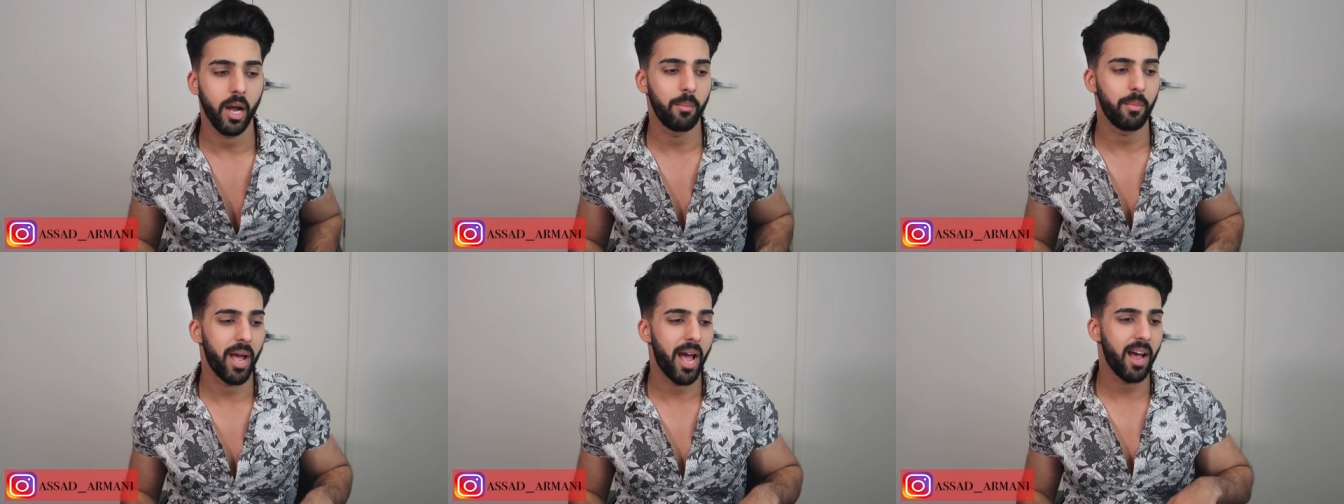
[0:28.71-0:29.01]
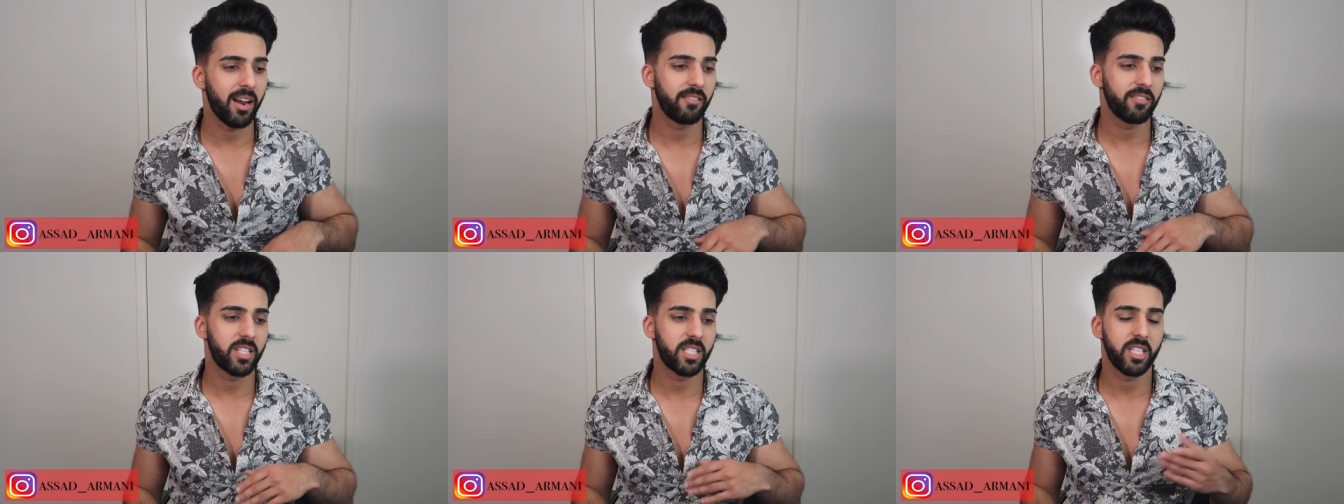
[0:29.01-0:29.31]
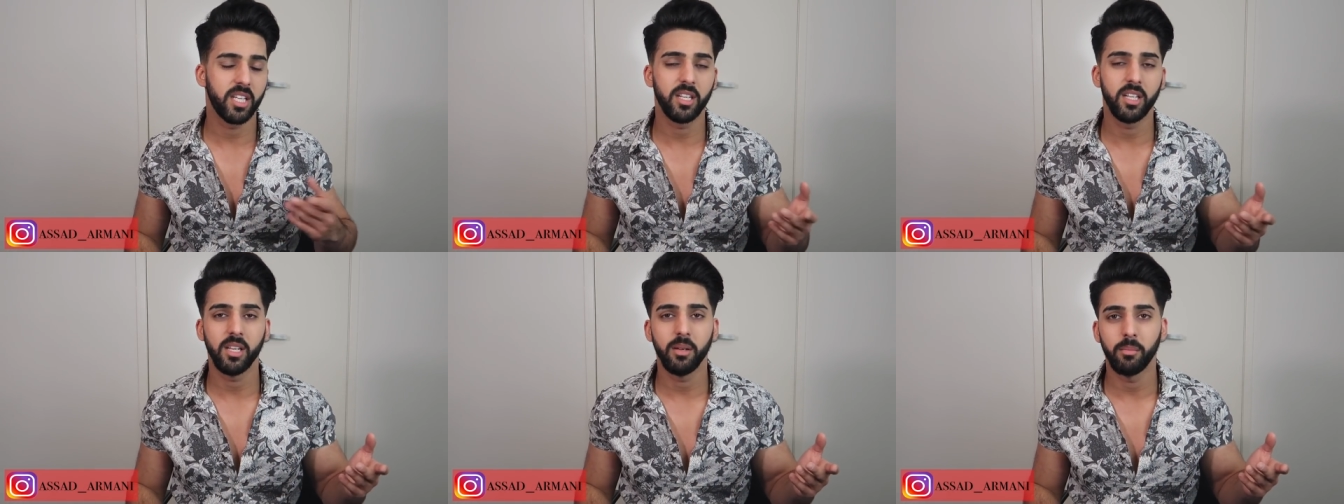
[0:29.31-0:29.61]
I'm out of
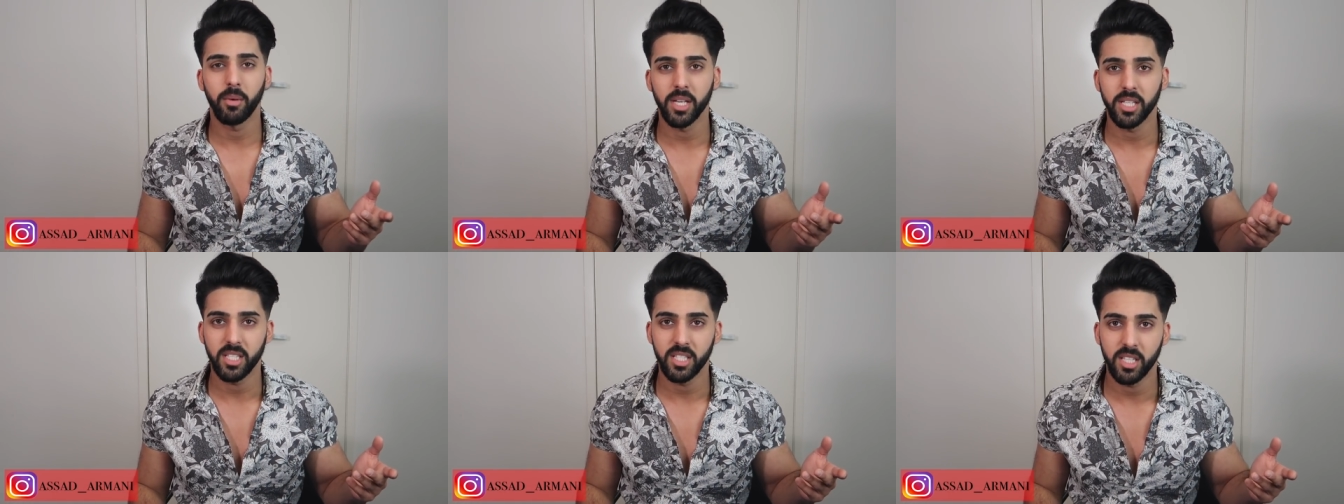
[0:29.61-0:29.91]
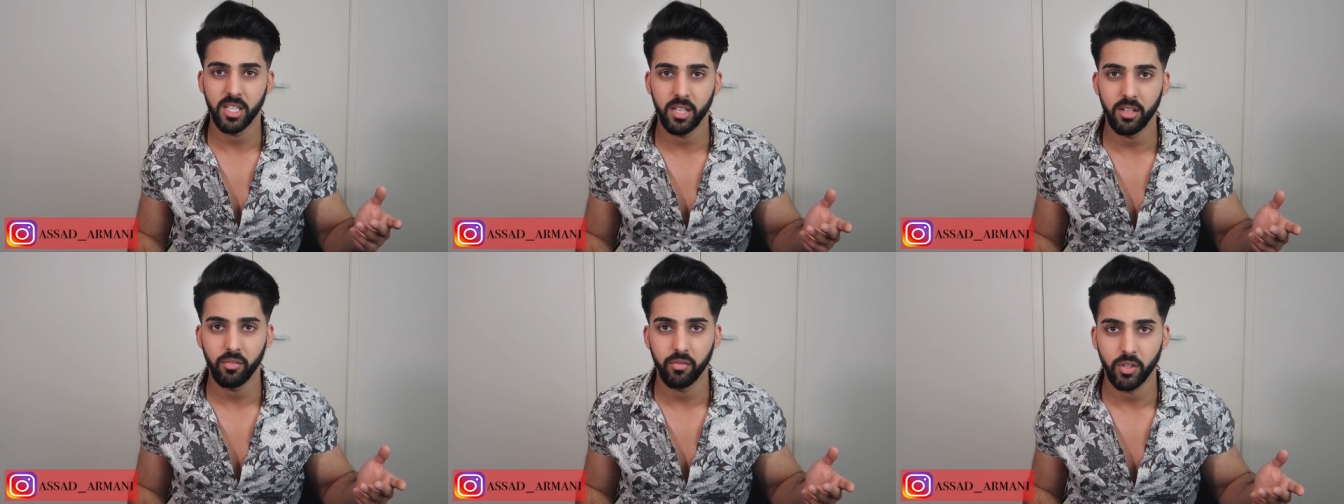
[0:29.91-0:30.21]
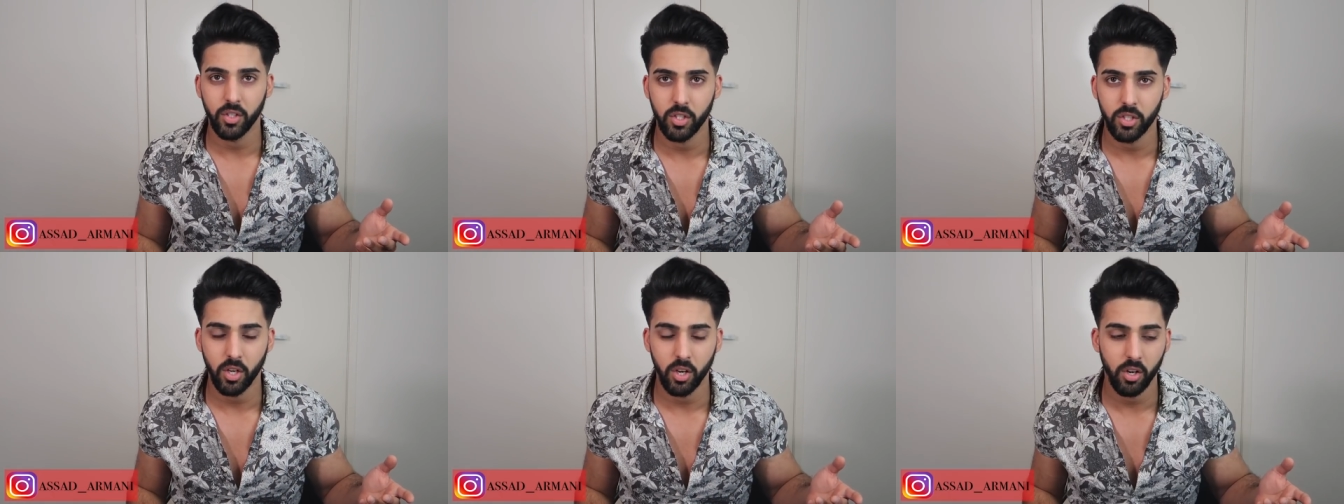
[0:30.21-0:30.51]
Sydney, my city,
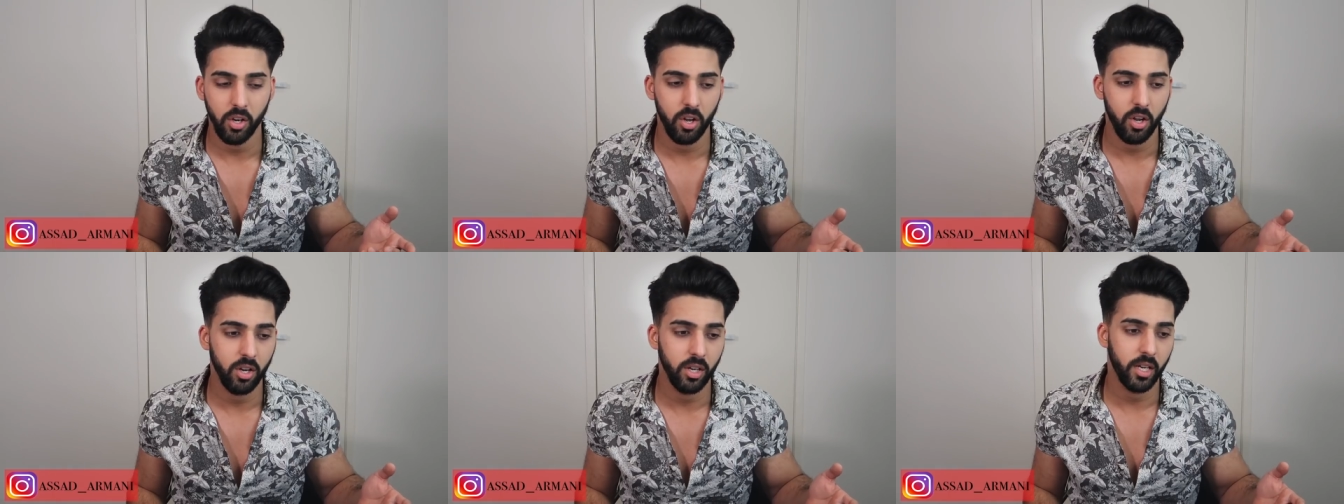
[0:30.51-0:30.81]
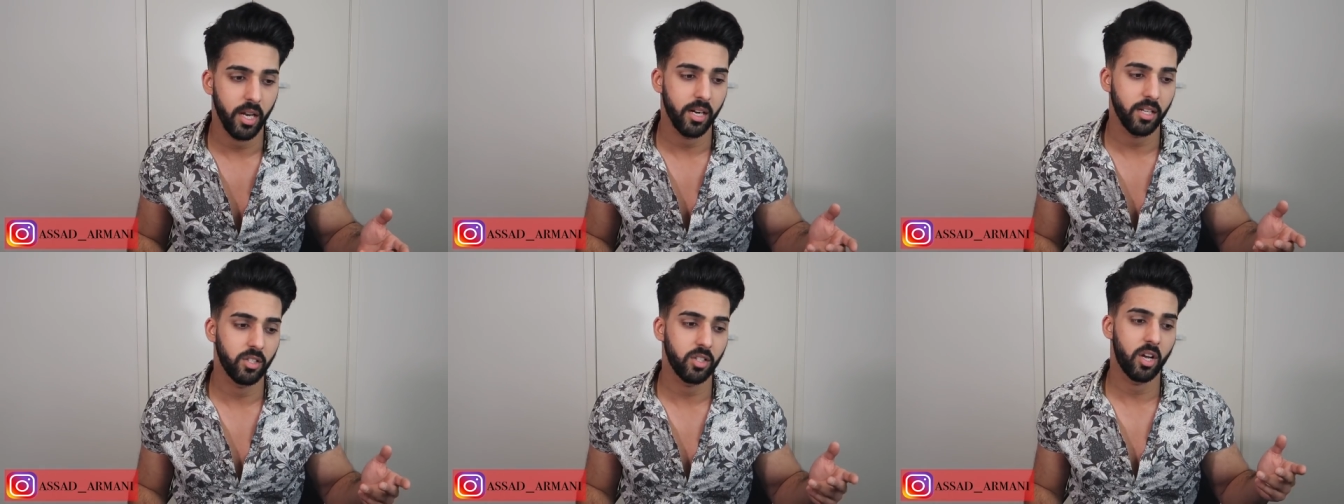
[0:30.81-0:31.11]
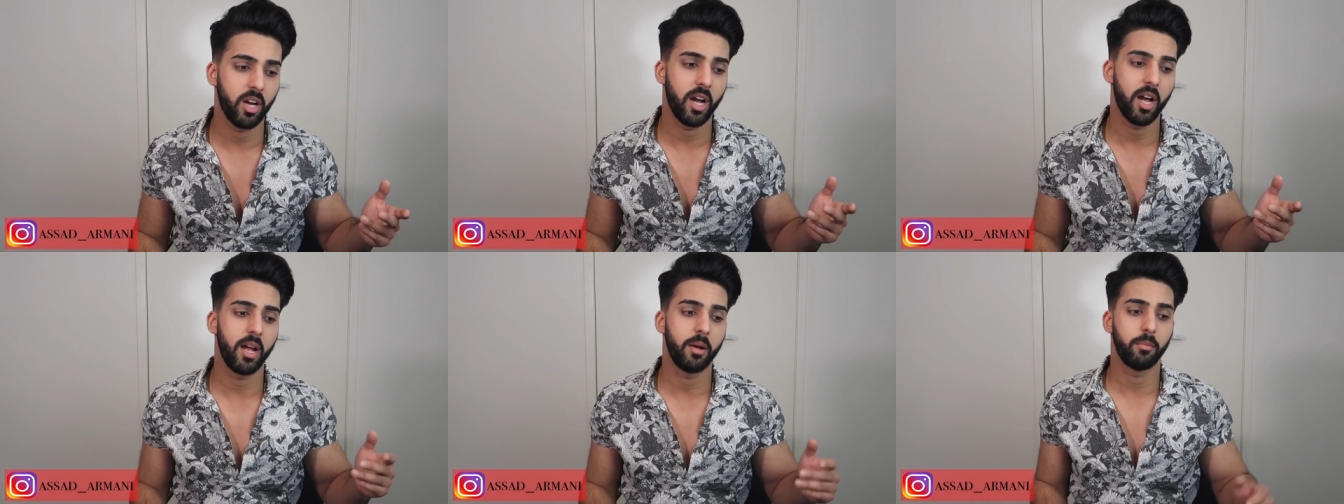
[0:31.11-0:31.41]
for so long at a
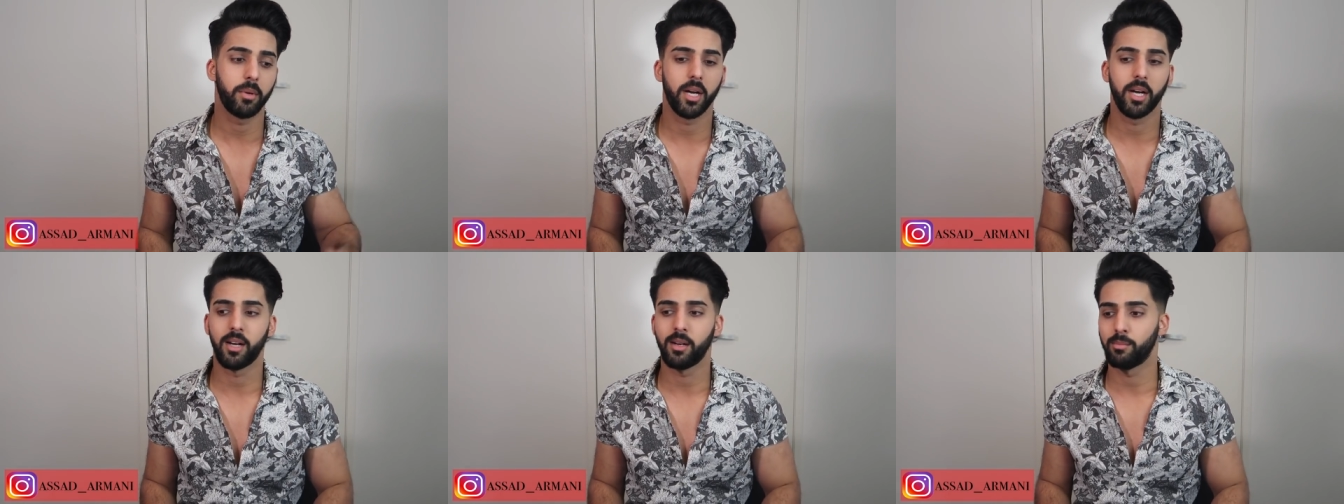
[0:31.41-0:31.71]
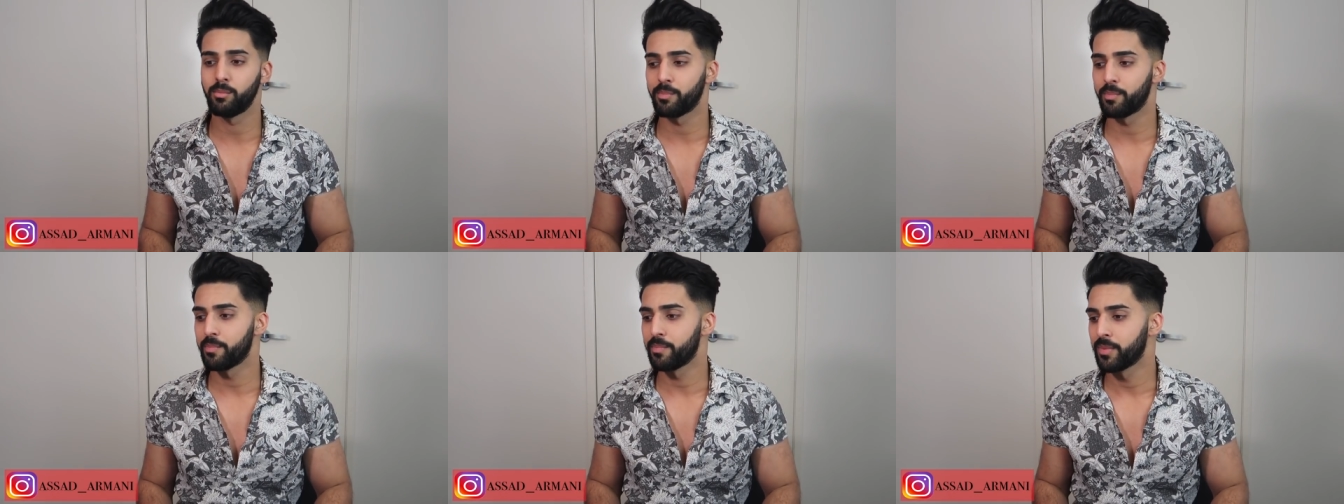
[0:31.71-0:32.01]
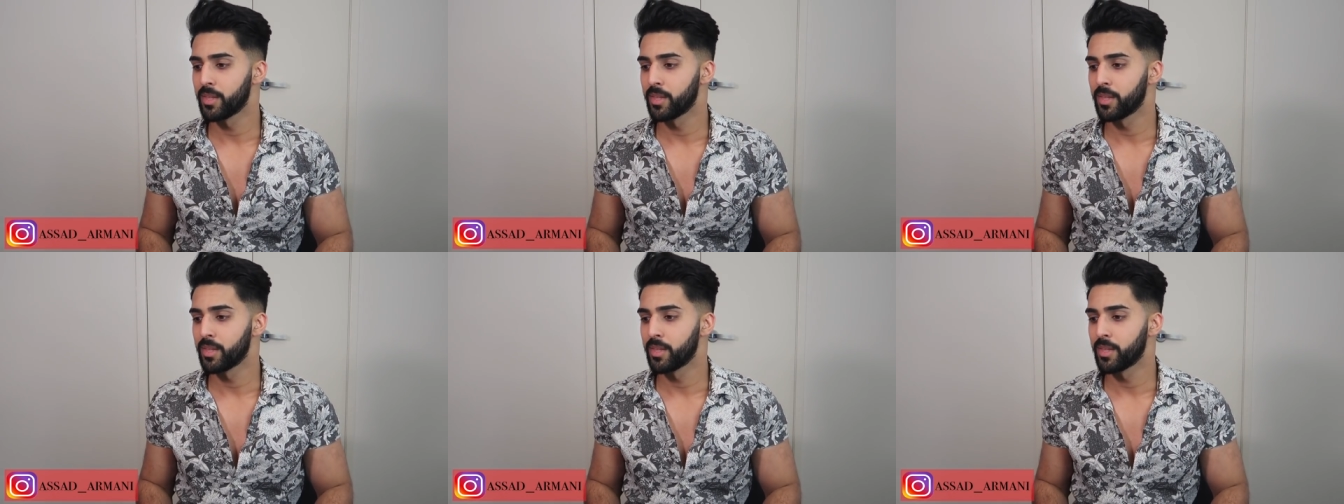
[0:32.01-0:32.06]
time. Um,